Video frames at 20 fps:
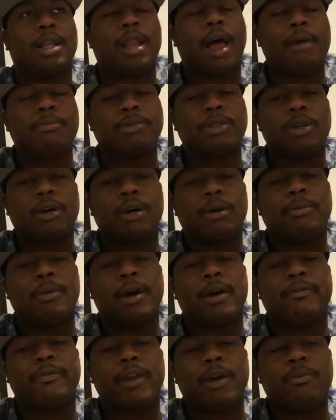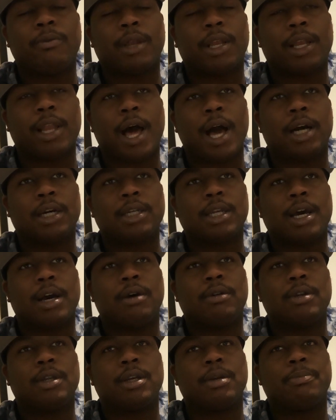I'm talking about if they were locked
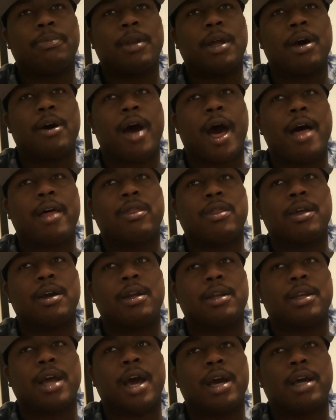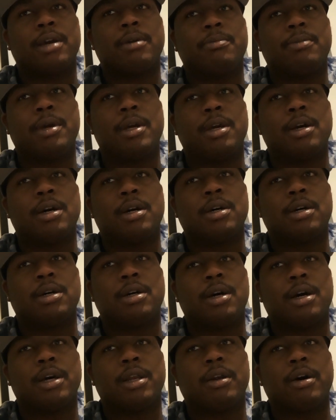down in the playoff. I think that could be a,
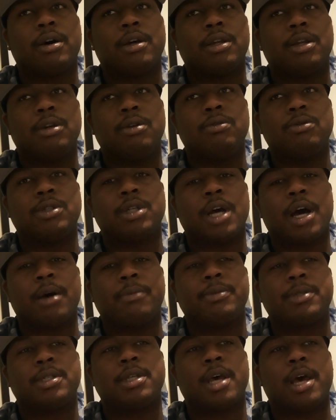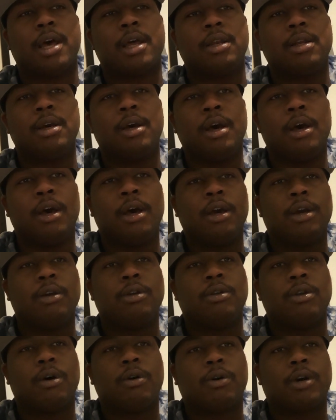a, a huge upset.
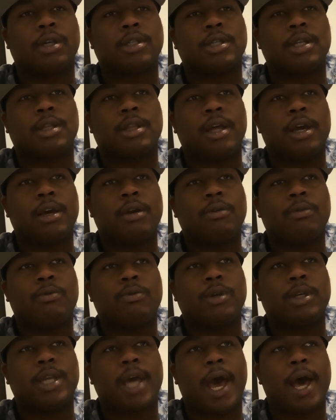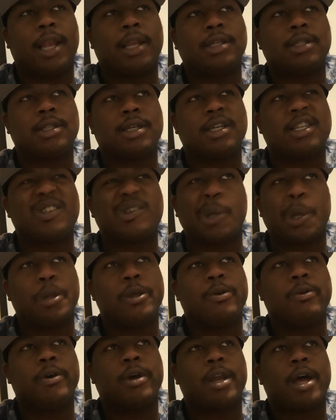You know, because the thing with Dallas is
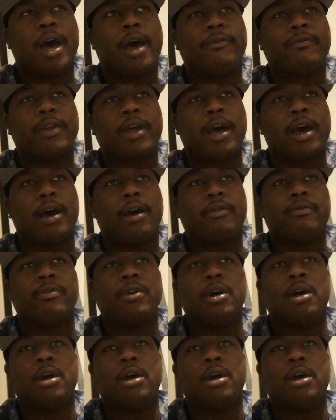you're gonna have to have